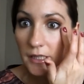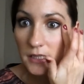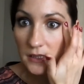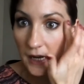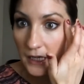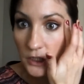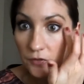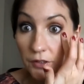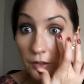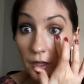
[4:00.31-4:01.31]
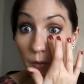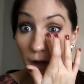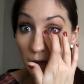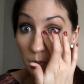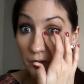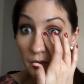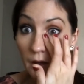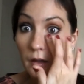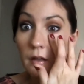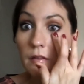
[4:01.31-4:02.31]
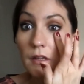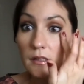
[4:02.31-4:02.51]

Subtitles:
stage for you to go ahead with the